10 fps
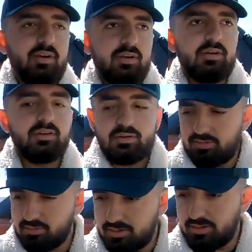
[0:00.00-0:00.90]
Yeah.
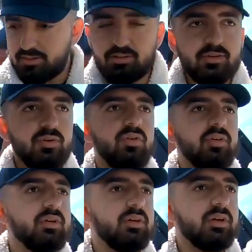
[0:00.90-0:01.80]
Okay. Cool.
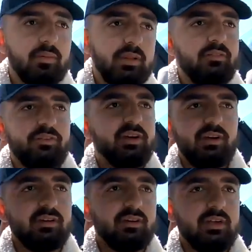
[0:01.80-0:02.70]
I'm down for yeah.
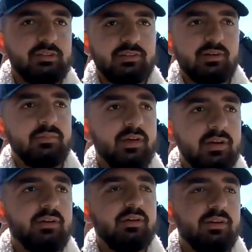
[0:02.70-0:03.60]
it. Anytime. Yeah.
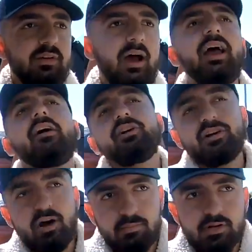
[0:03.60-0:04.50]
I have your
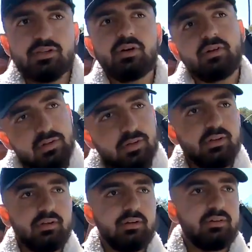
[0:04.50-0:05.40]
number, so. Your
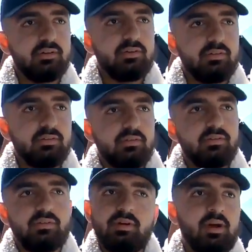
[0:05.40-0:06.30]
girlfriend situation.
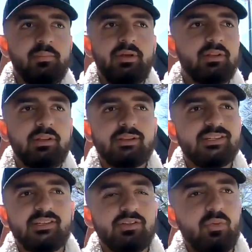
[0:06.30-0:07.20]
And, I know.
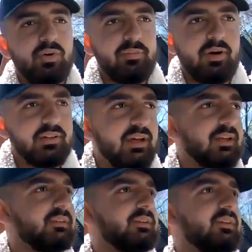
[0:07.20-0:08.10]
mean, don't worry about that.
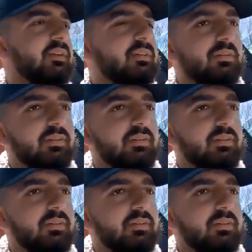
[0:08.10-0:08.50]
You know,